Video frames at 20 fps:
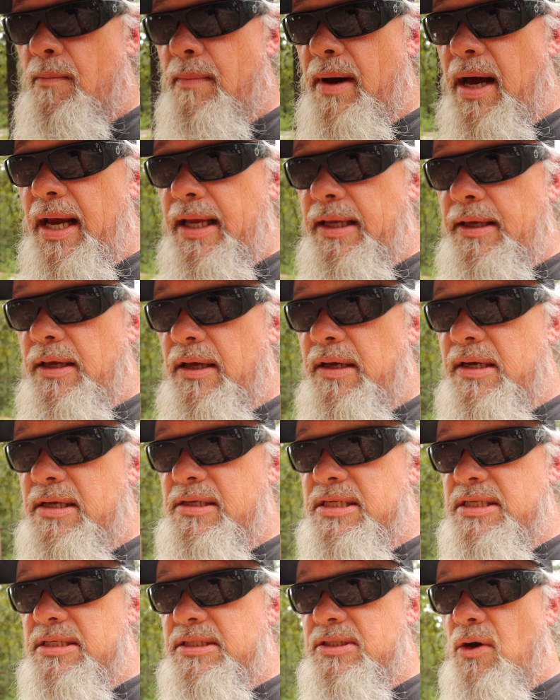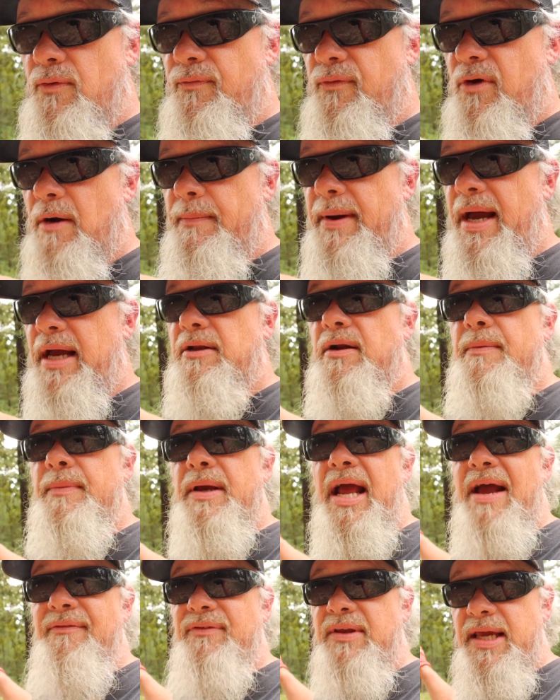my goodness, it's so far back there. I'm
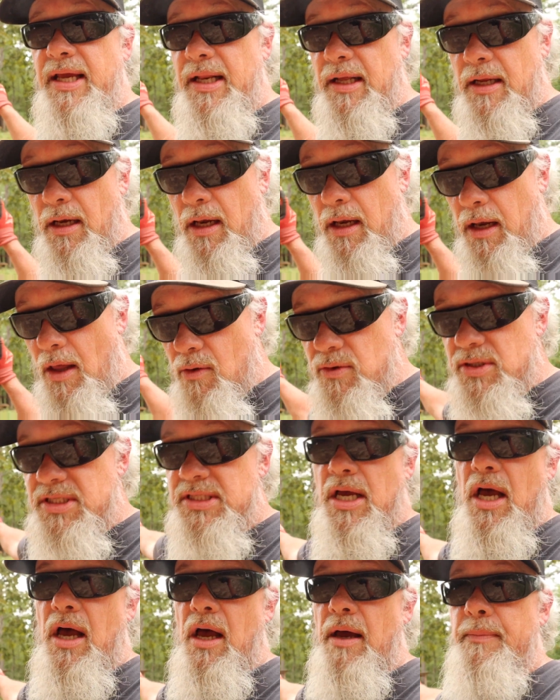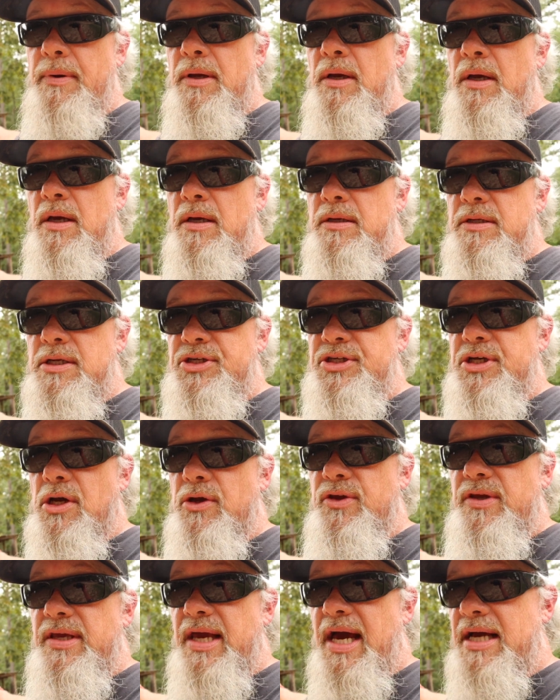gonna have to get a close-up to show
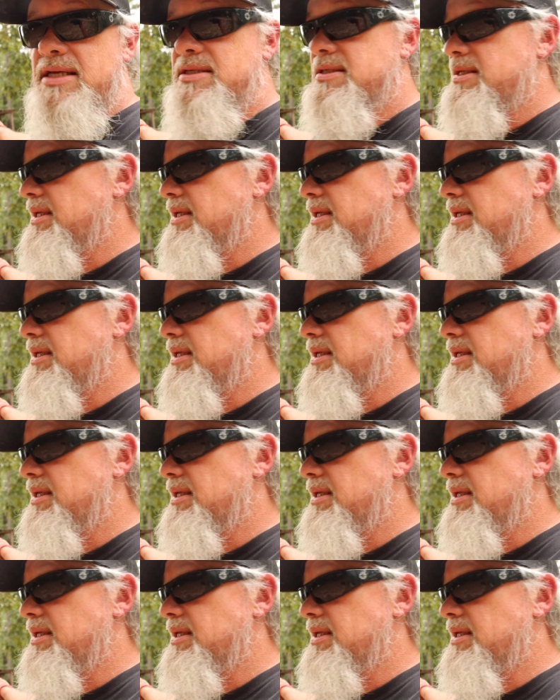you guys